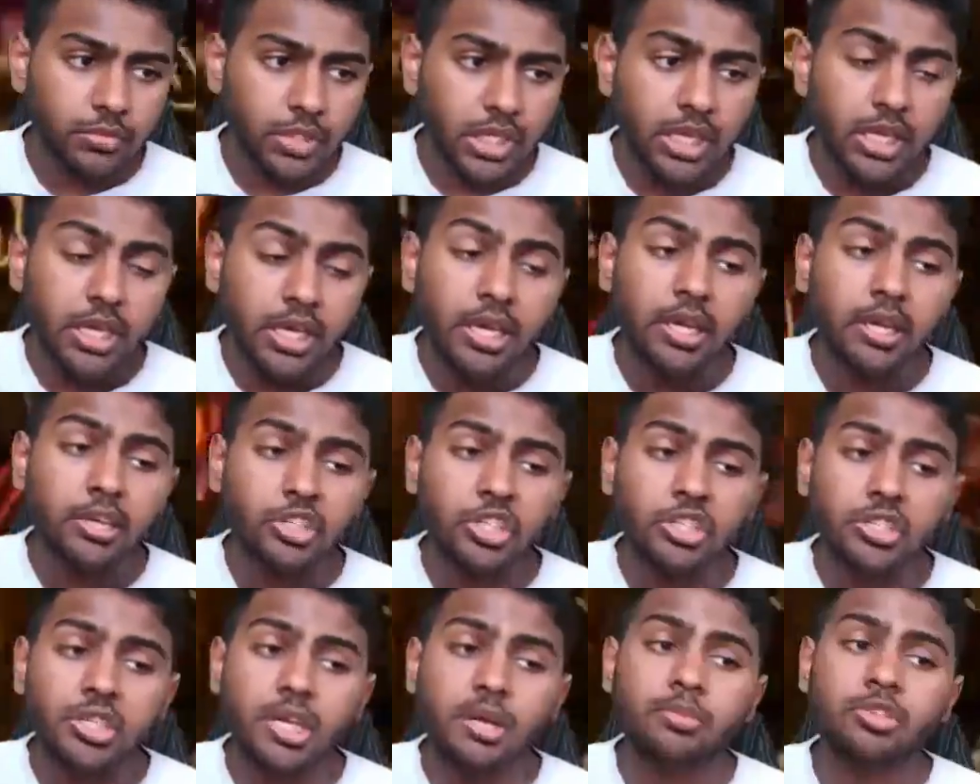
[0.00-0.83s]
Here,
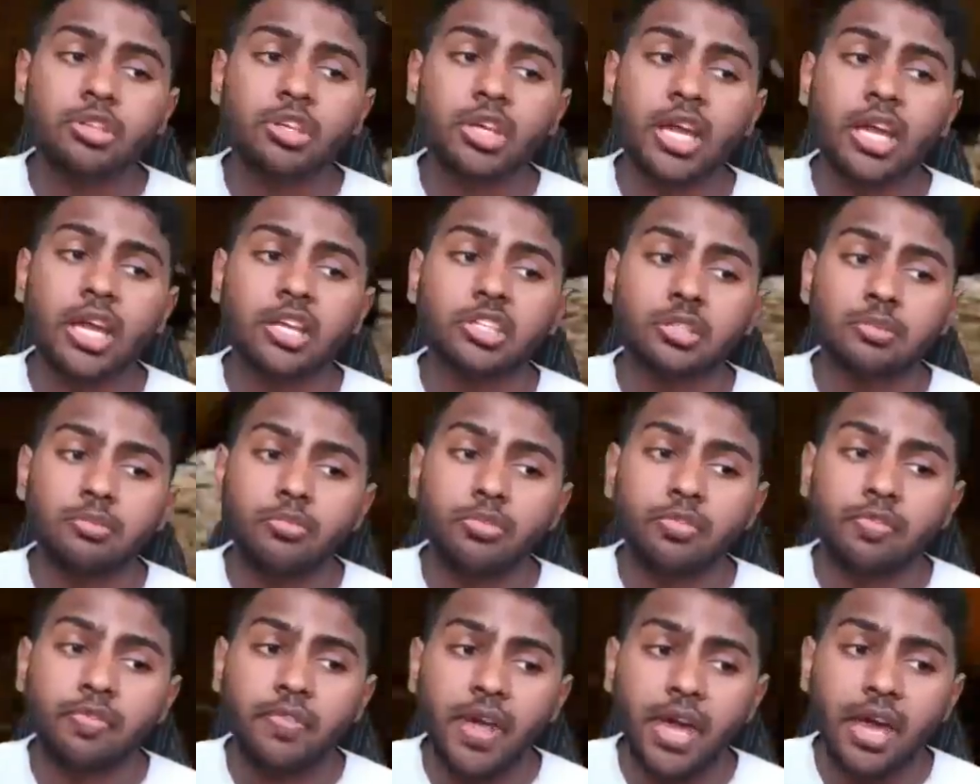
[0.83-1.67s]
she's able to catch them
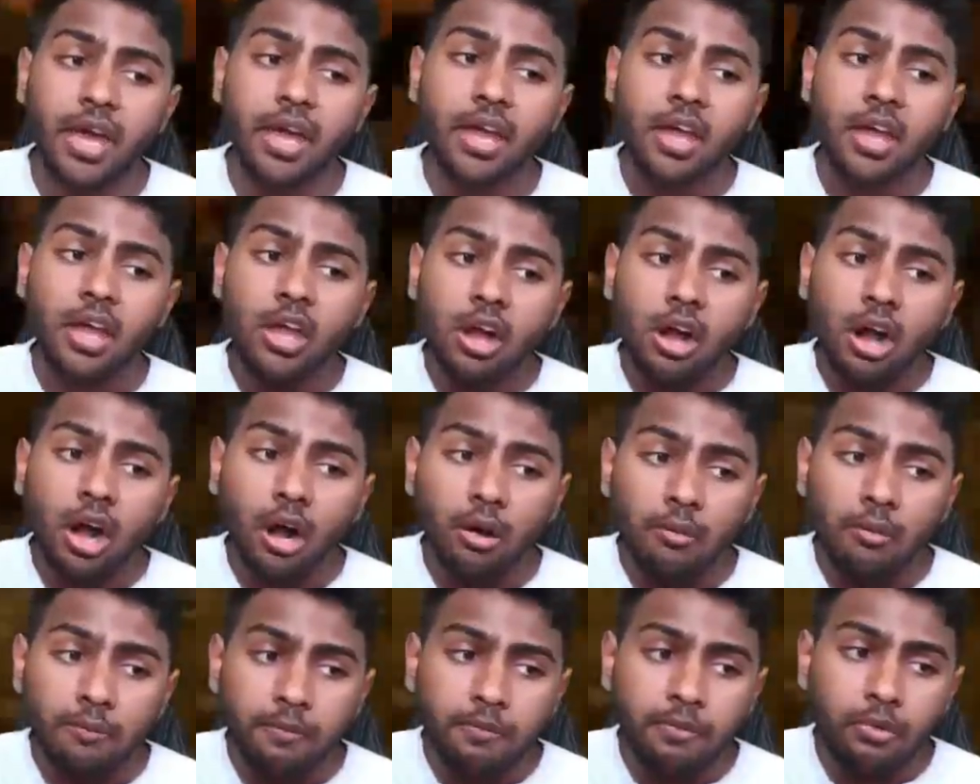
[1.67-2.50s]
with that
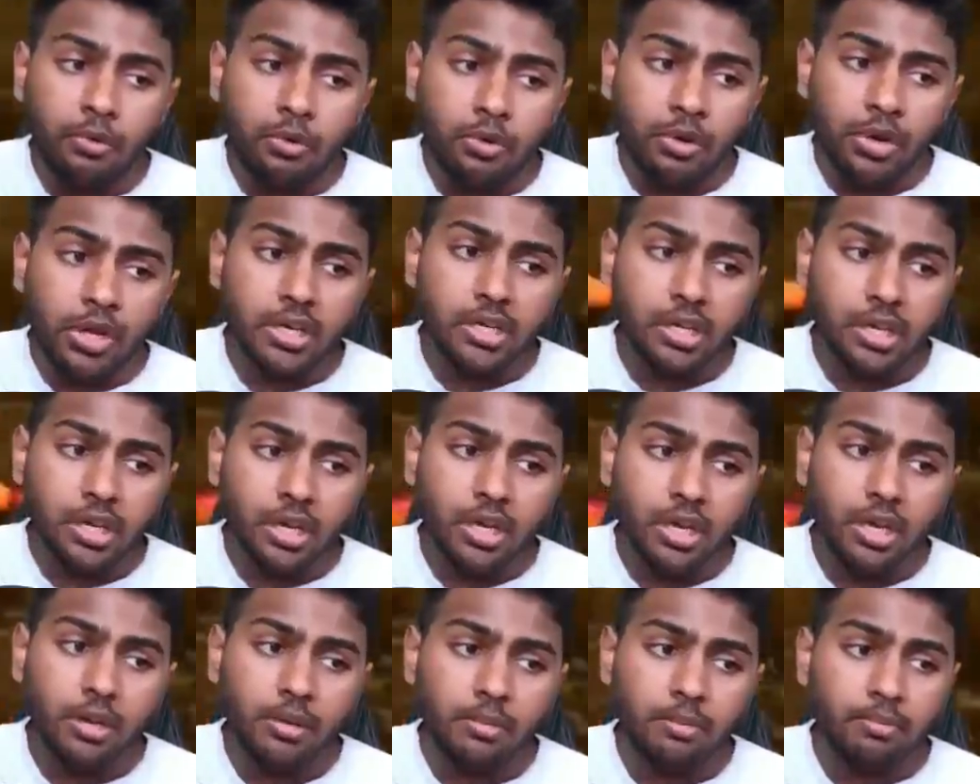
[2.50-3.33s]
up forward
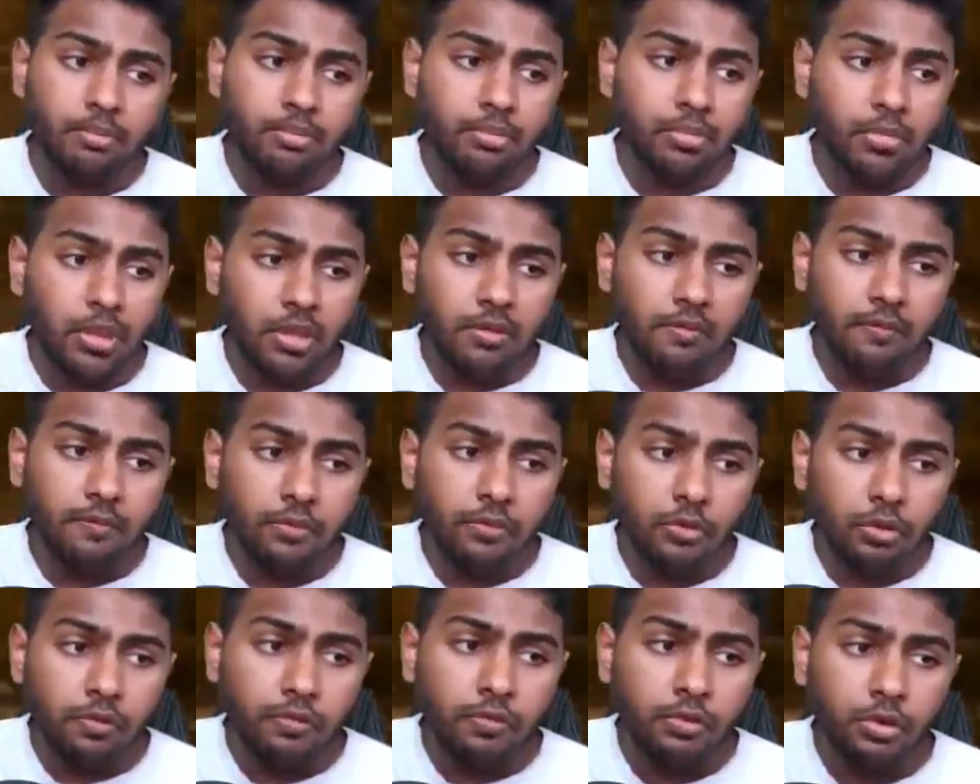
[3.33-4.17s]

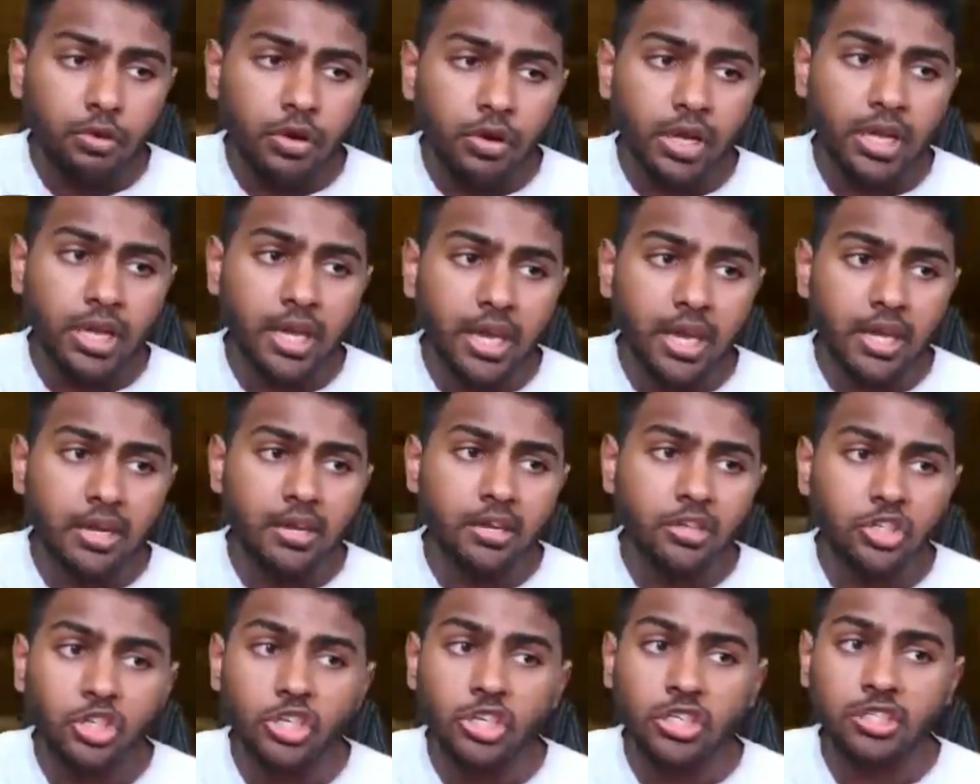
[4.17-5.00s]
4-4. Again,
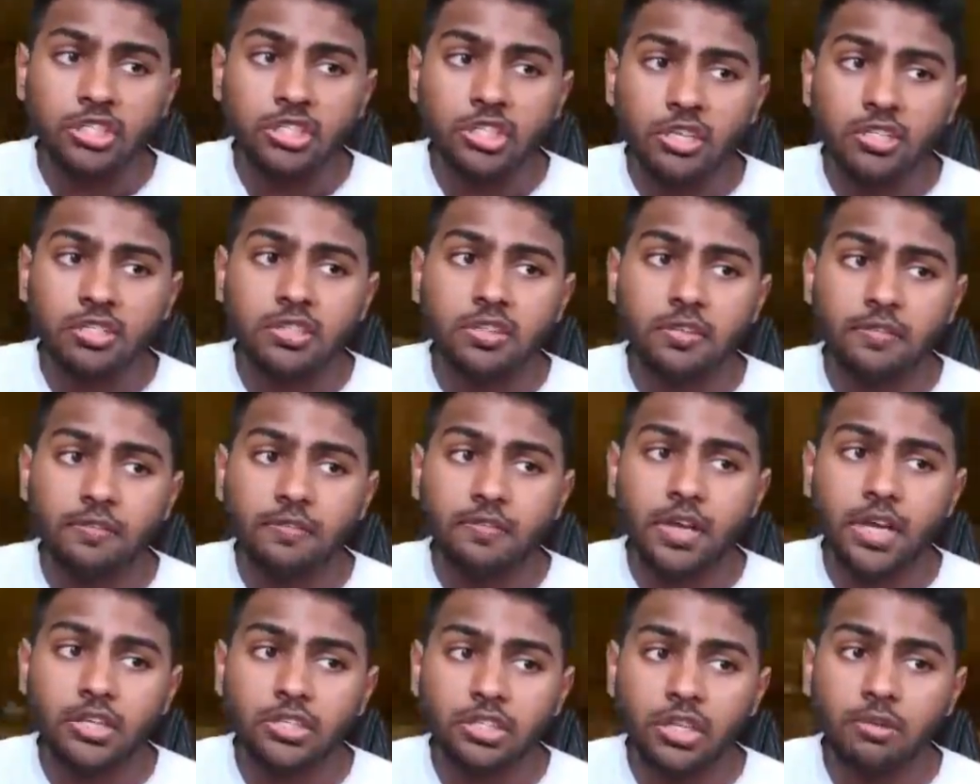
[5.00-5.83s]
she just does the
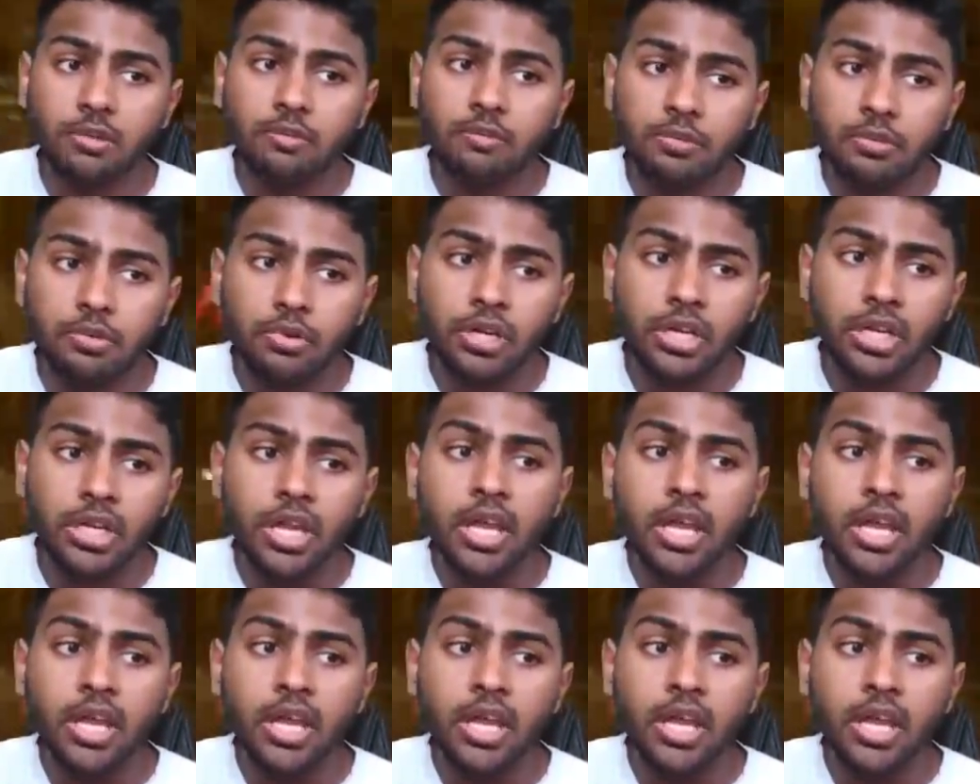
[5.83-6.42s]
first up forward.